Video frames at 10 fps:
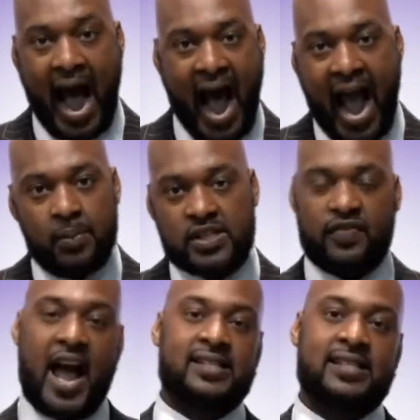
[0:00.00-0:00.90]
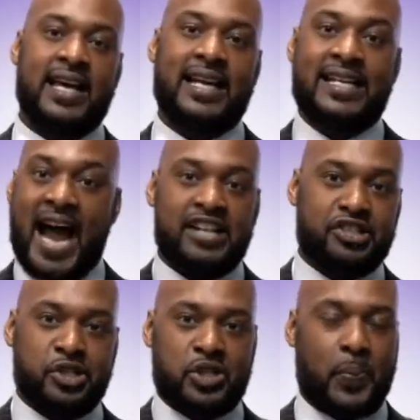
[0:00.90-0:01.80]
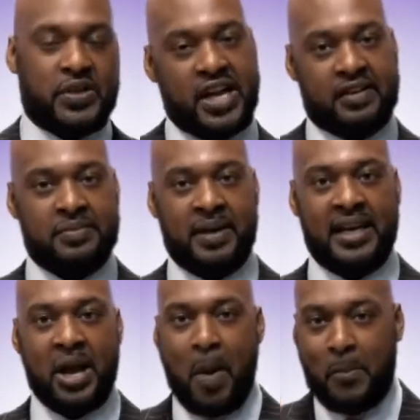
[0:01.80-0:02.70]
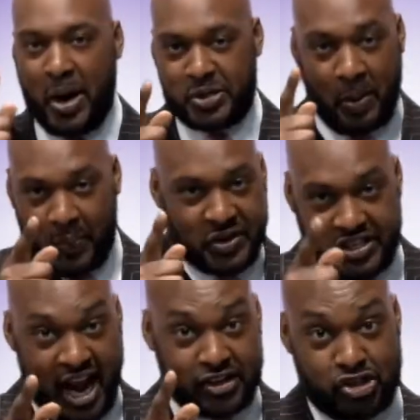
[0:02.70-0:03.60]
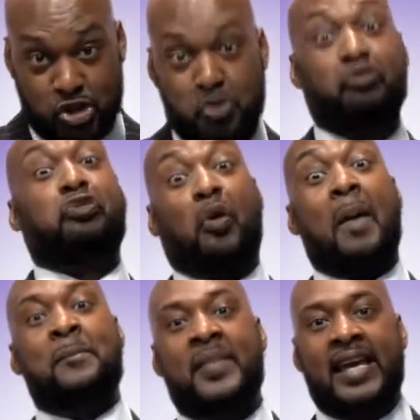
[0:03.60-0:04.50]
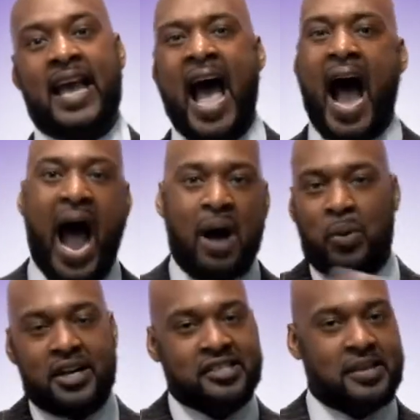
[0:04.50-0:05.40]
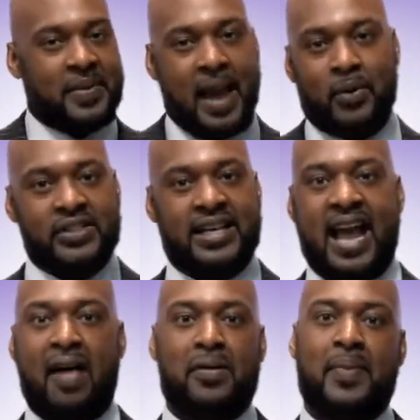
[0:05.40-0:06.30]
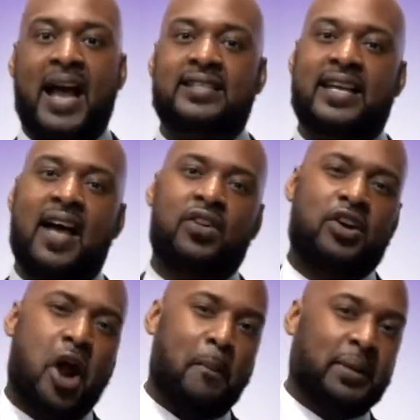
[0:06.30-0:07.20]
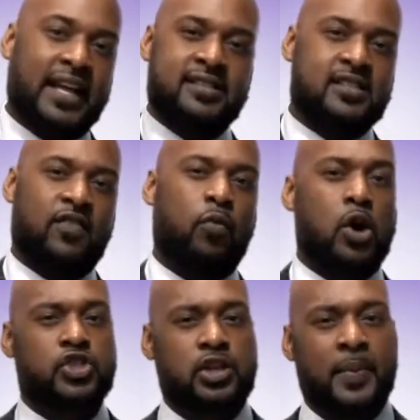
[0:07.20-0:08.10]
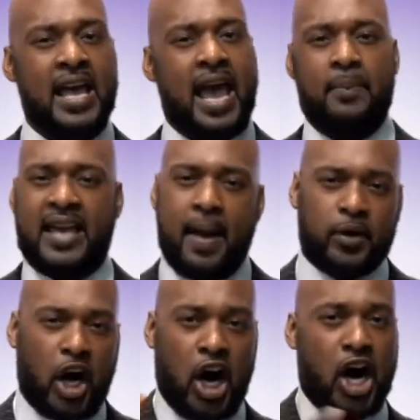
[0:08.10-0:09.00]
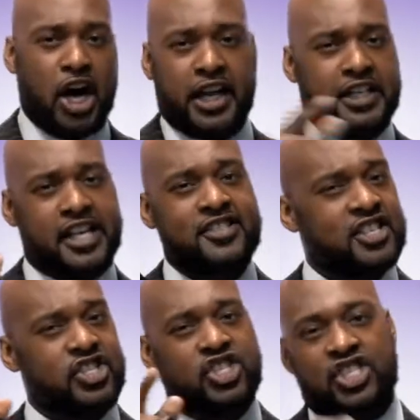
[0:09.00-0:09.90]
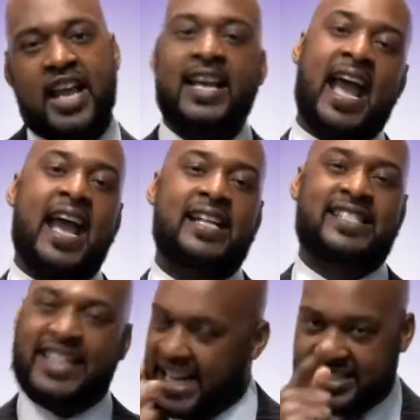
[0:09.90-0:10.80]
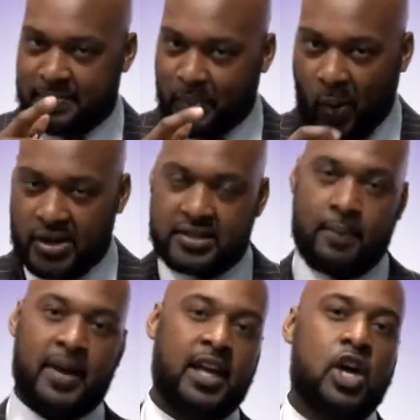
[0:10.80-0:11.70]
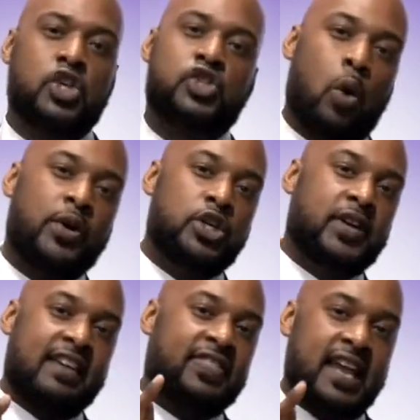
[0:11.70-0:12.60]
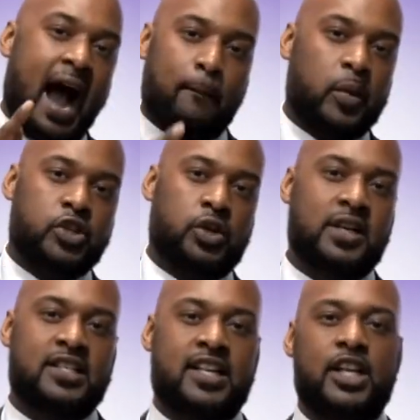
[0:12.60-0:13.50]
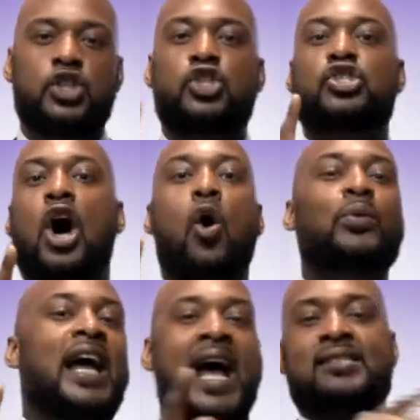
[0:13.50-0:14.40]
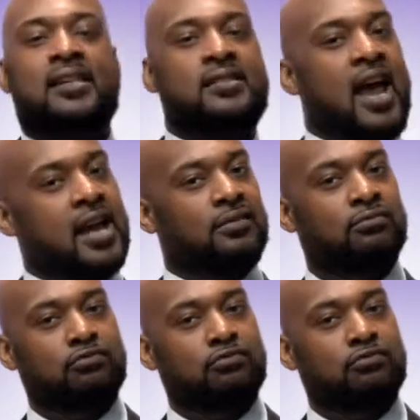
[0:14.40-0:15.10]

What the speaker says: I was vaccinated not just to protect me, but to protect you from me. I want us to be able to gather back together in our places of worship and be able to hug and kiss and shake hands. That's important to me. So when you get the opportunity, don't hesitate.